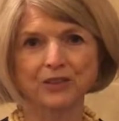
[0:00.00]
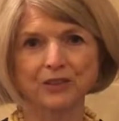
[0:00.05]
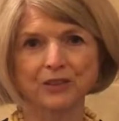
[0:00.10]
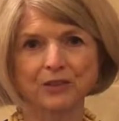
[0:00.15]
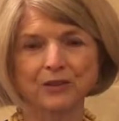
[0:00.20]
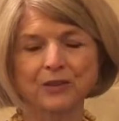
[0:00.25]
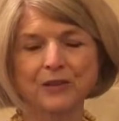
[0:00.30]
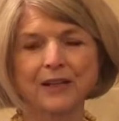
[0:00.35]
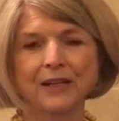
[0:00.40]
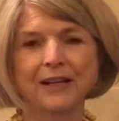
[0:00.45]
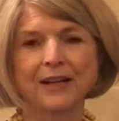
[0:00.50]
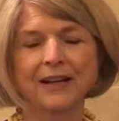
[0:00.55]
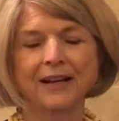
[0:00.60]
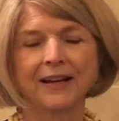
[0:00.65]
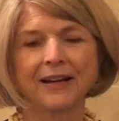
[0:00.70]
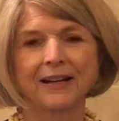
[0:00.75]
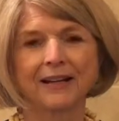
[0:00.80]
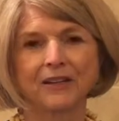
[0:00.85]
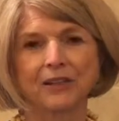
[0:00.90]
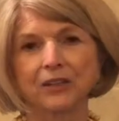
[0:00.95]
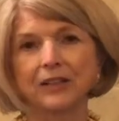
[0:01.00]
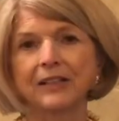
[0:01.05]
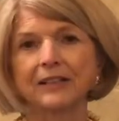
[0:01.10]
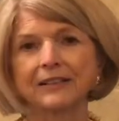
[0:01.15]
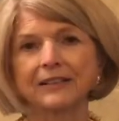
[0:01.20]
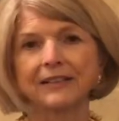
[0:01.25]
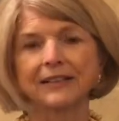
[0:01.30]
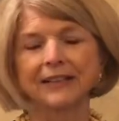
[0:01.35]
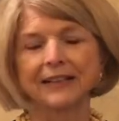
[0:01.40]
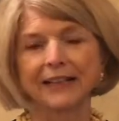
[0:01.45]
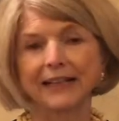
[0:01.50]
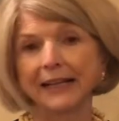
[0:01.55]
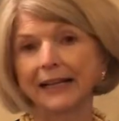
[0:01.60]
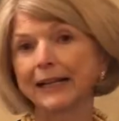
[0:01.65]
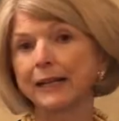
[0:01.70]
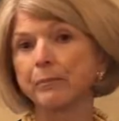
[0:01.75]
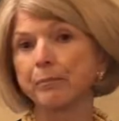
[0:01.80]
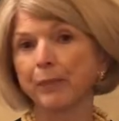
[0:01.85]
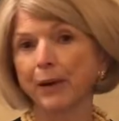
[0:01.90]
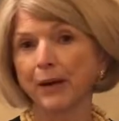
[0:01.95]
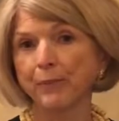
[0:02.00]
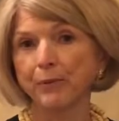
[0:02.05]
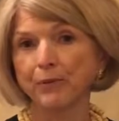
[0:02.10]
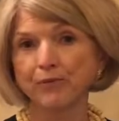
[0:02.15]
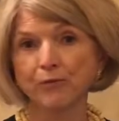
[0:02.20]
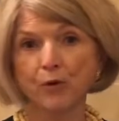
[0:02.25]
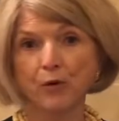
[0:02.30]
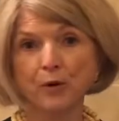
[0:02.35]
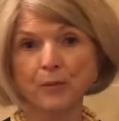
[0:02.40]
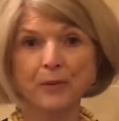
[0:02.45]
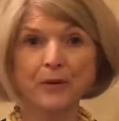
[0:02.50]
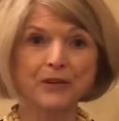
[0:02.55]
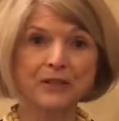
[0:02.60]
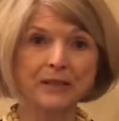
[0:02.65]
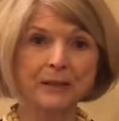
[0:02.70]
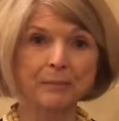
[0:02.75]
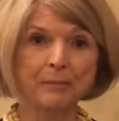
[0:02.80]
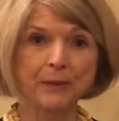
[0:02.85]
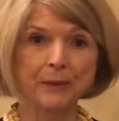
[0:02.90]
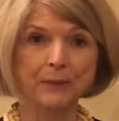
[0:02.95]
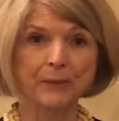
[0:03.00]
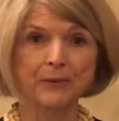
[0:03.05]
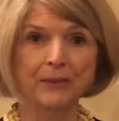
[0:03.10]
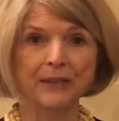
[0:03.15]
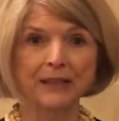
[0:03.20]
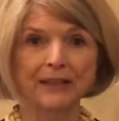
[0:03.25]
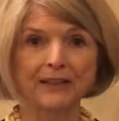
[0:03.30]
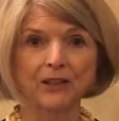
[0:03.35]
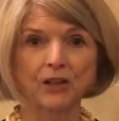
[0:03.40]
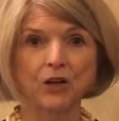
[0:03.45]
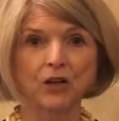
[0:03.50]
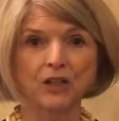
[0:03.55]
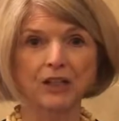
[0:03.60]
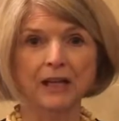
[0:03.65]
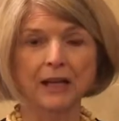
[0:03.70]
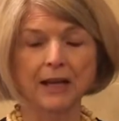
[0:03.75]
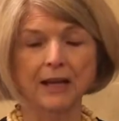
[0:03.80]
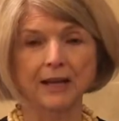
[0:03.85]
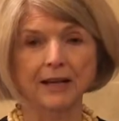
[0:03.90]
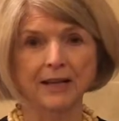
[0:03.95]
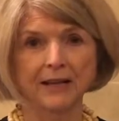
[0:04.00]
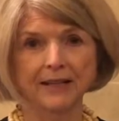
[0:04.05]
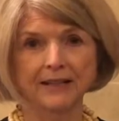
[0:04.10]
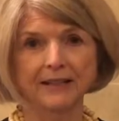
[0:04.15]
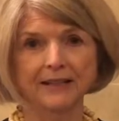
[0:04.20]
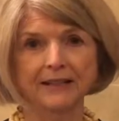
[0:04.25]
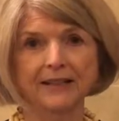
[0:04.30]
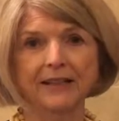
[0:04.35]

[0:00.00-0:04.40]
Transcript: You can get it in paper form, or some people get it online.